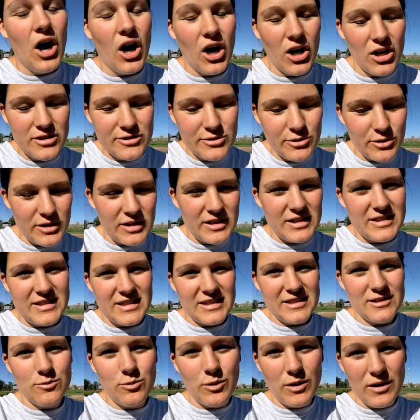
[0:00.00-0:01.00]
Our tortoise
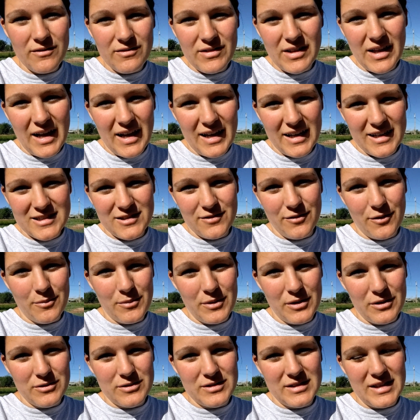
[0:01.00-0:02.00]
is one of the eggs
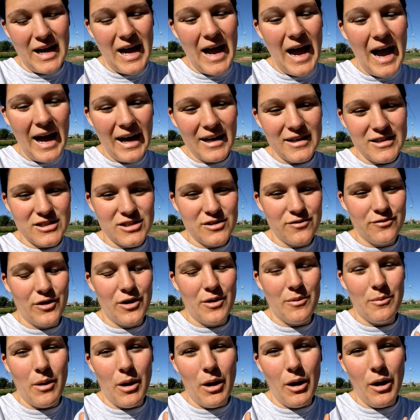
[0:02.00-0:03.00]
from those that hatched
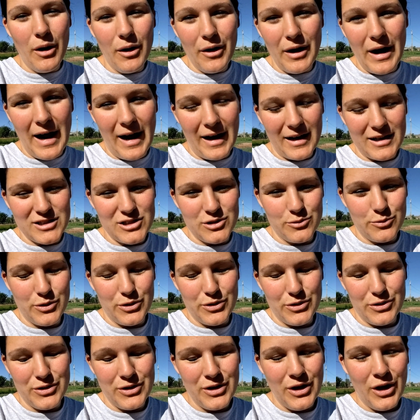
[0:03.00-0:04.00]
from our
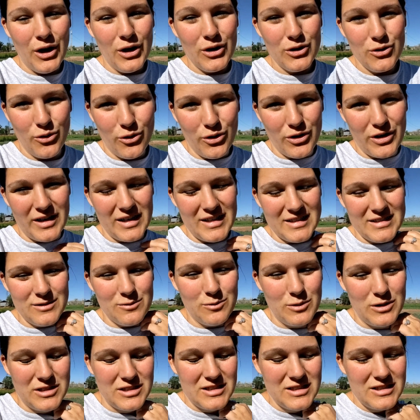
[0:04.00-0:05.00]
actual tortoise,
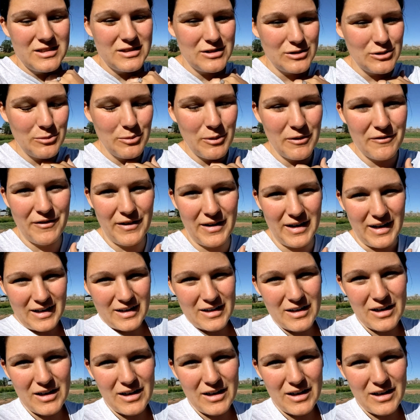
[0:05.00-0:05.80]
which is super funny.